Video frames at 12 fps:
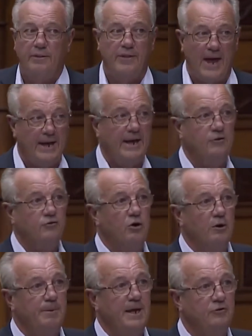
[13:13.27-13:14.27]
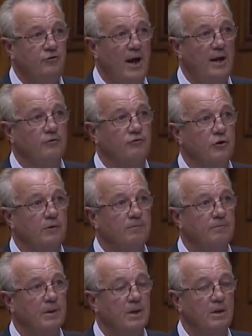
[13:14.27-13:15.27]
That is going to be a challenge.
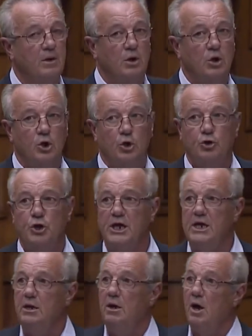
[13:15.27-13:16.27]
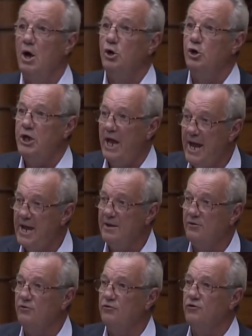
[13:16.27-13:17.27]
The
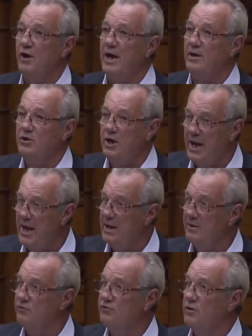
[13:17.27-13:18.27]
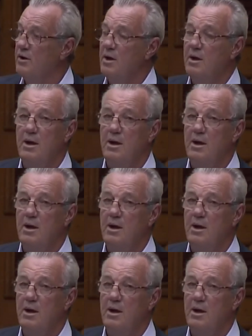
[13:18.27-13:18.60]
tens and tens